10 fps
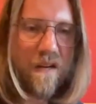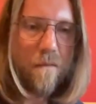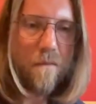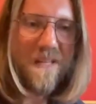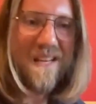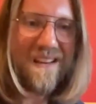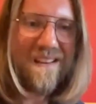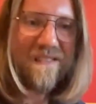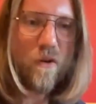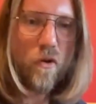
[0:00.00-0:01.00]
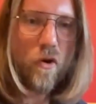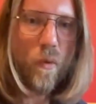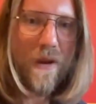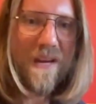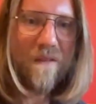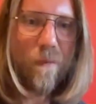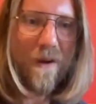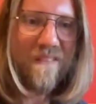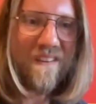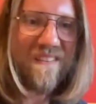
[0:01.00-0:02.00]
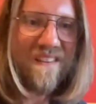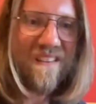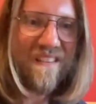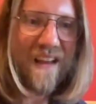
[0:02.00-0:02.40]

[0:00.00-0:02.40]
me is the knowing what this is,